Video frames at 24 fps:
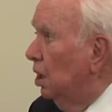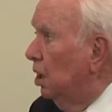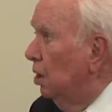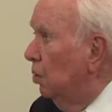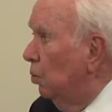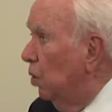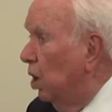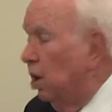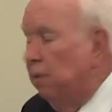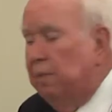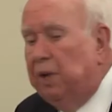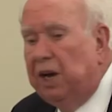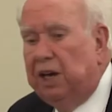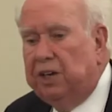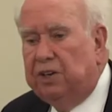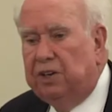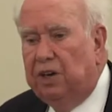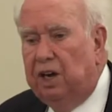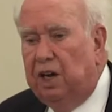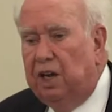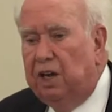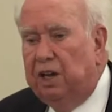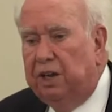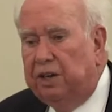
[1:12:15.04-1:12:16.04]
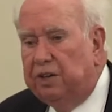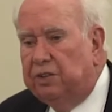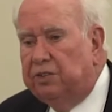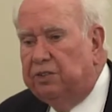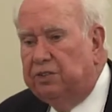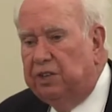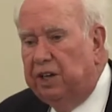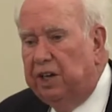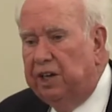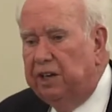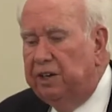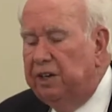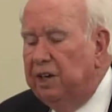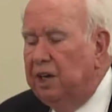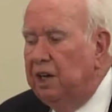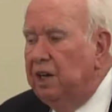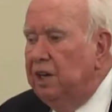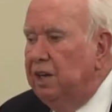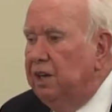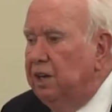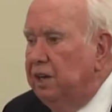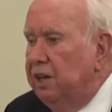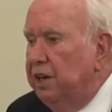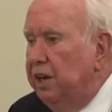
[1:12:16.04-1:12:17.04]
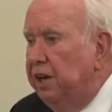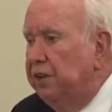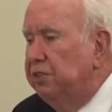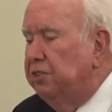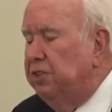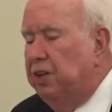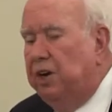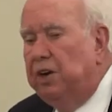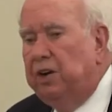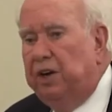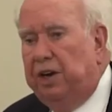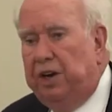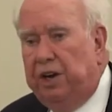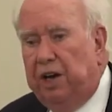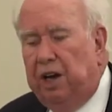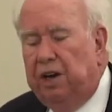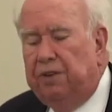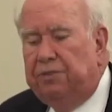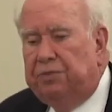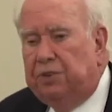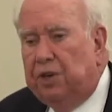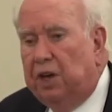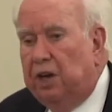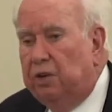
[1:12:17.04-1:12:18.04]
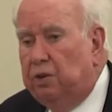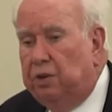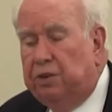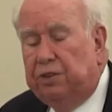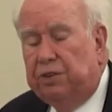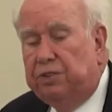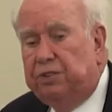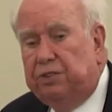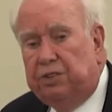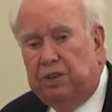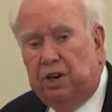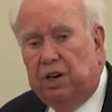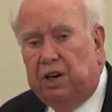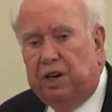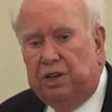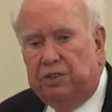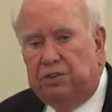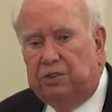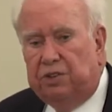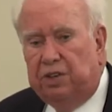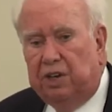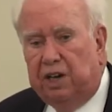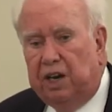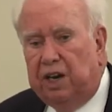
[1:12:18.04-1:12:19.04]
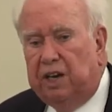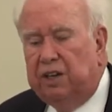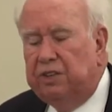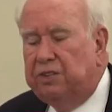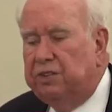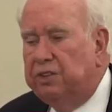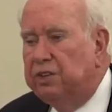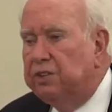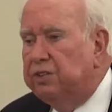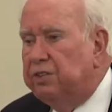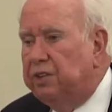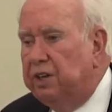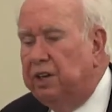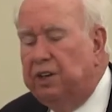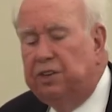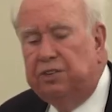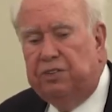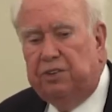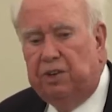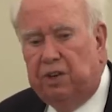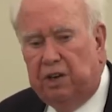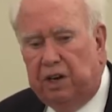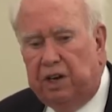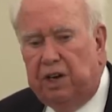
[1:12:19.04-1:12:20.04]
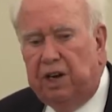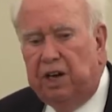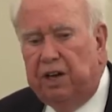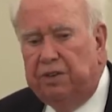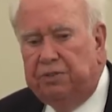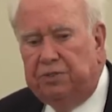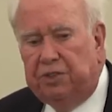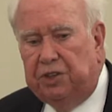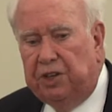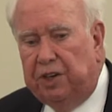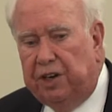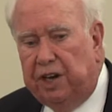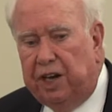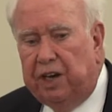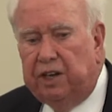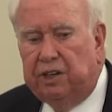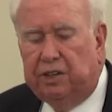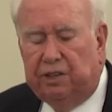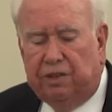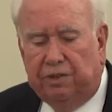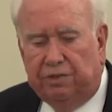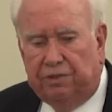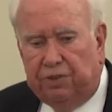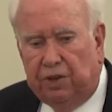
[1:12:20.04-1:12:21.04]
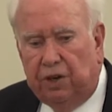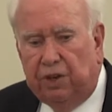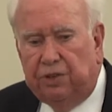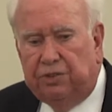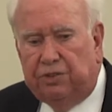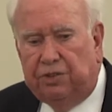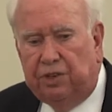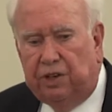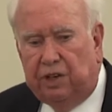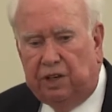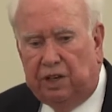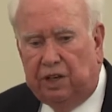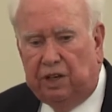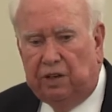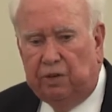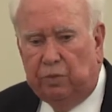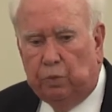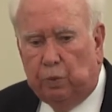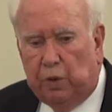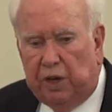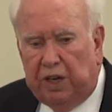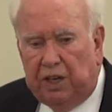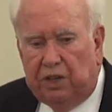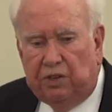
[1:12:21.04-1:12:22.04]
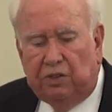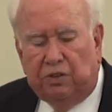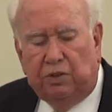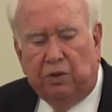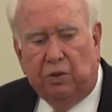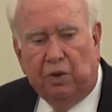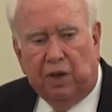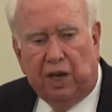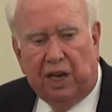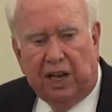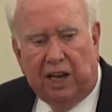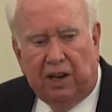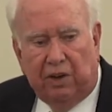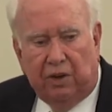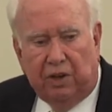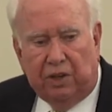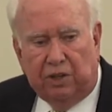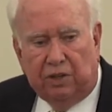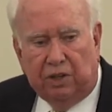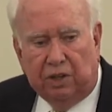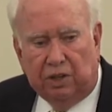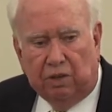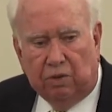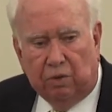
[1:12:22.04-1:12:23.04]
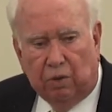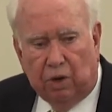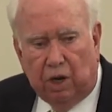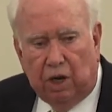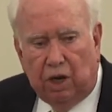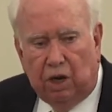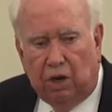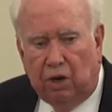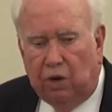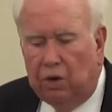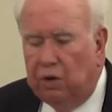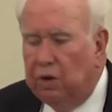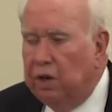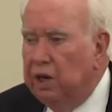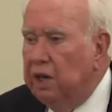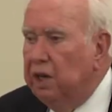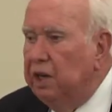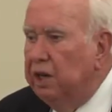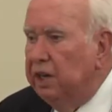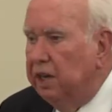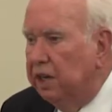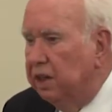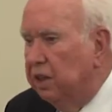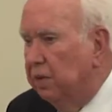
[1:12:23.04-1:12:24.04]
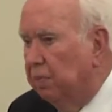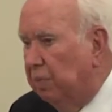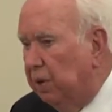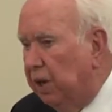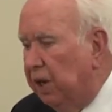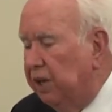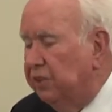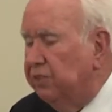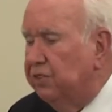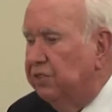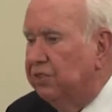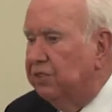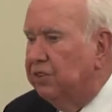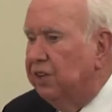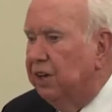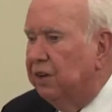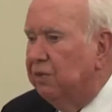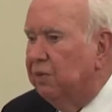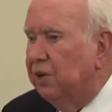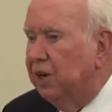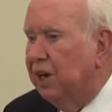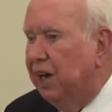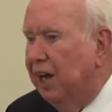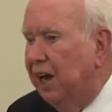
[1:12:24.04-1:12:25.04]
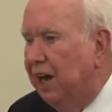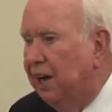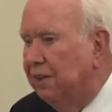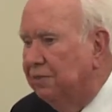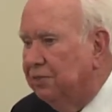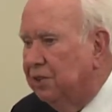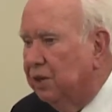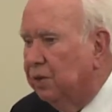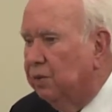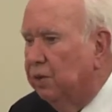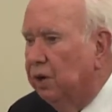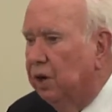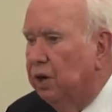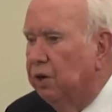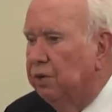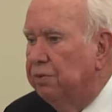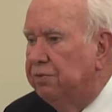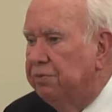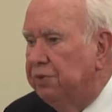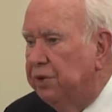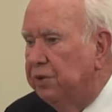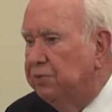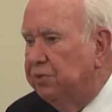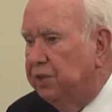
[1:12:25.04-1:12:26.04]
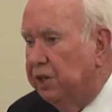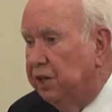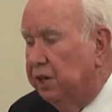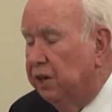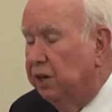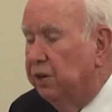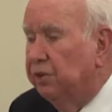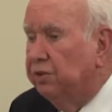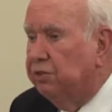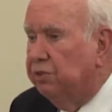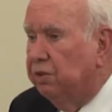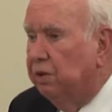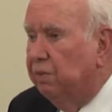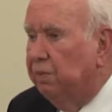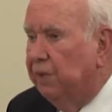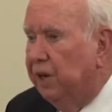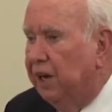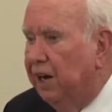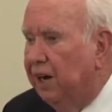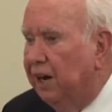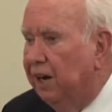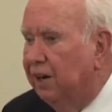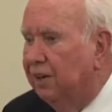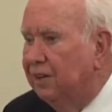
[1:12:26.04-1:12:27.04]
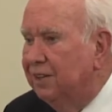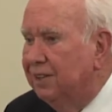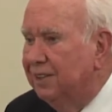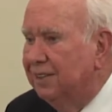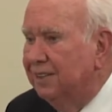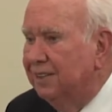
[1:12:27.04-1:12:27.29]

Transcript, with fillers: One of my colleagues said, is there enough, who's a serious geneticist, is there enough genetic diversity in wheat to allow it to grow in the places that it will have to grow 50 years from now?